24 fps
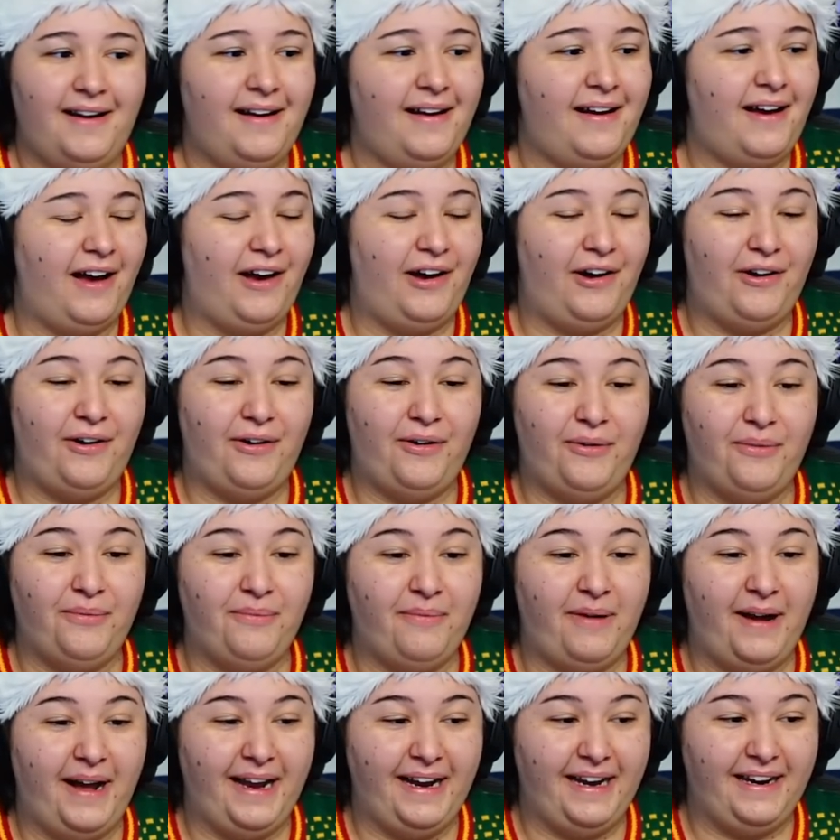Oh
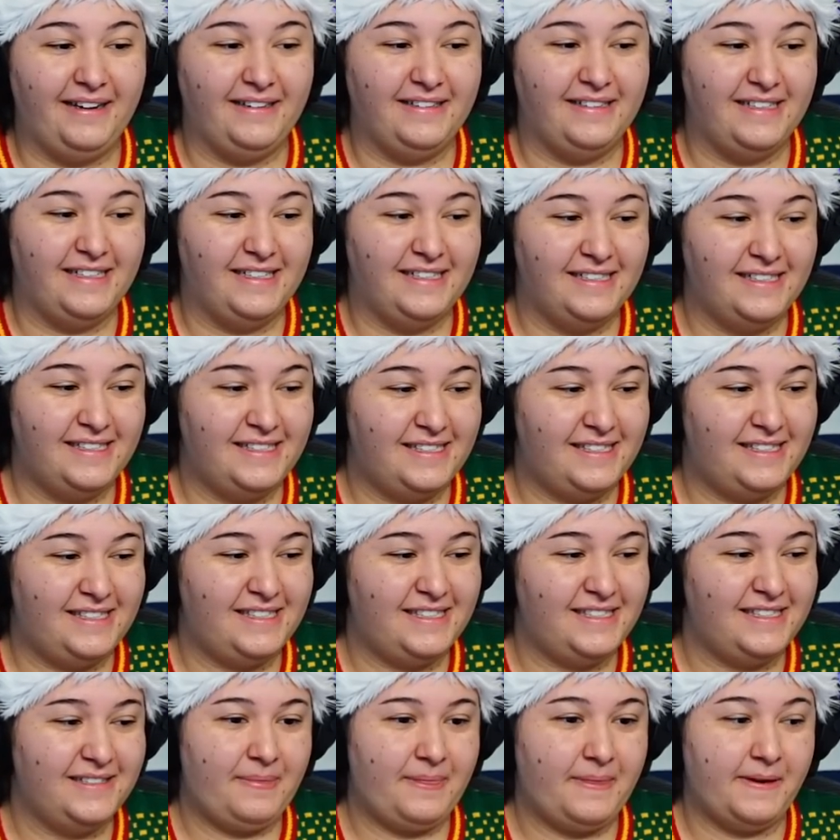my
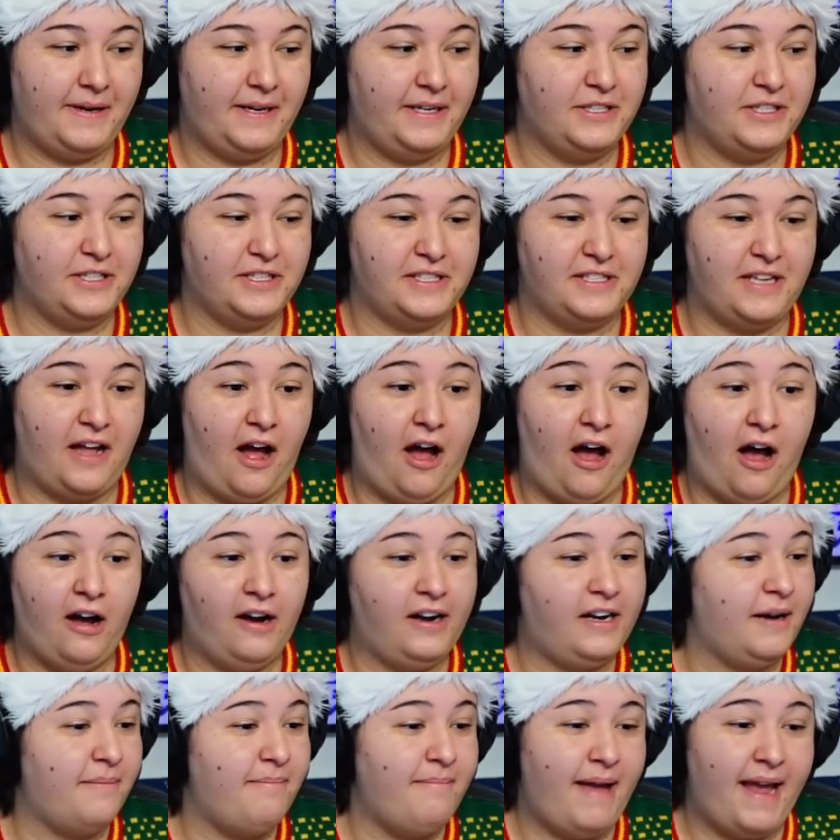goodness. He's just a
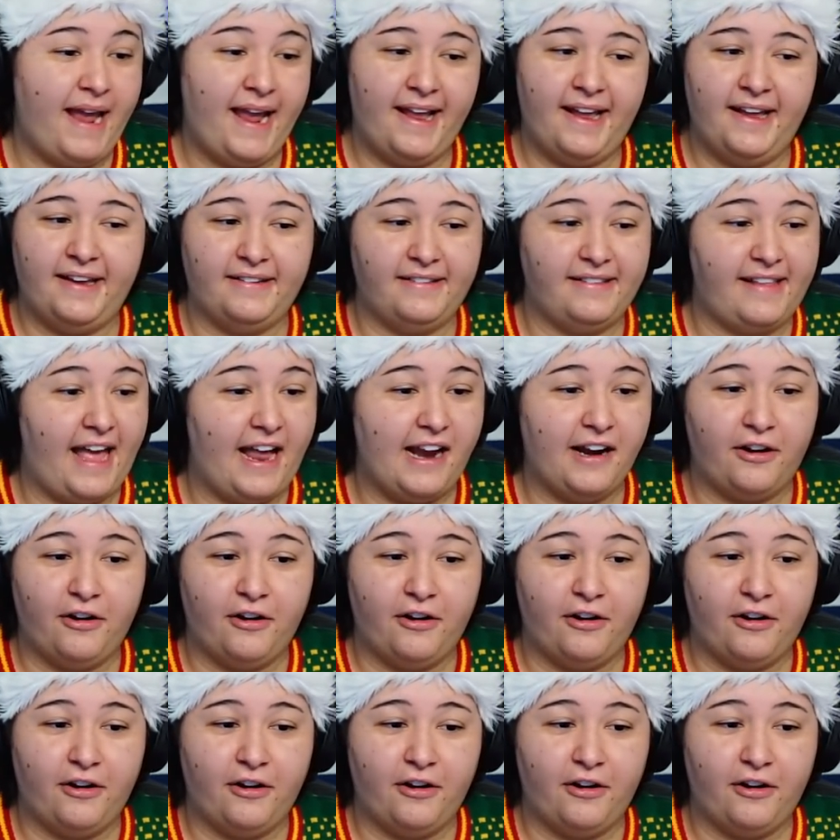hunk of man, that